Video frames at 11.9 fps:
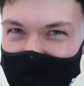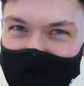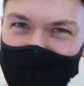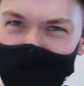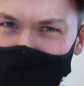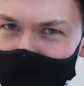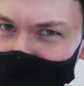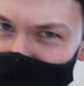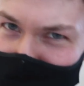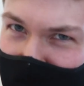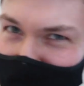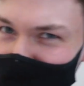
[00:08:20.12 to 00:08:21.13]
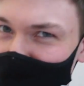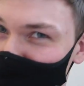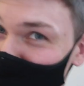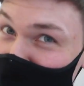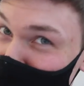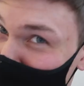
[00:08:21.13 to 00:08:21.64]
such a strange
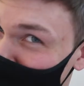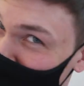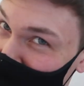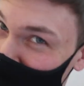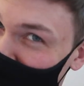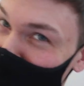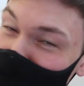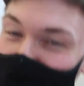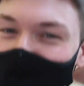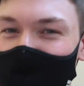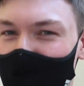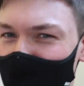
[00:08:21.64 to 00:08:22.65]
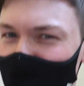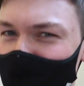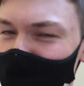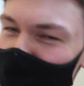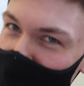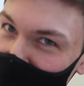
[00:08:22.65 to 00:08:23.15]
sensation. Like it feels quite
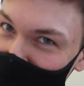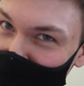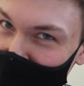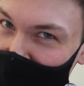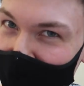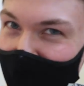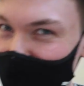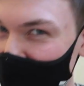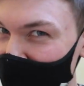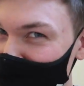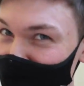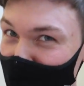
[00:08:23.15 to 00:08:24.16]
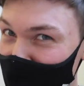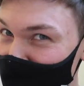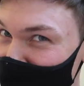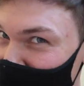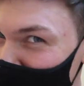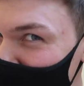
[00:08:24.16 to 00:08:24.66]
nice, but then like when I'm
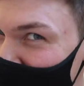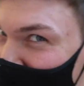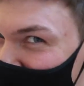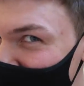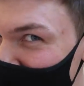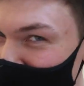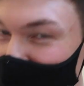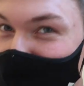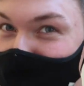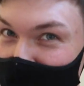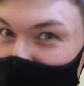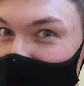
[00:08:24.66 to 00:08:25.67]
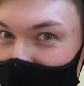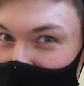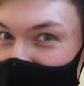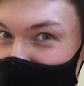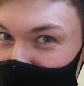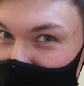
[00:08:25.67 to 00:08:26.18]
feeling my head now, I can feel
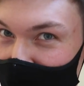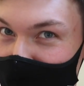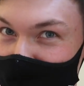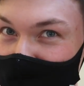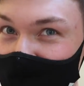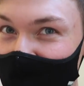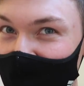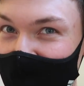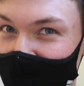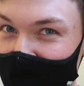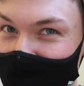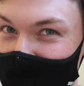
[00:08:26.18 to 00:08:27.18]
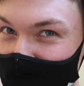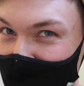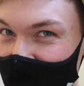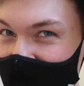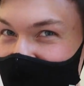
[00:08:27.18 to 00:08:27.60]
all of the bumps from where,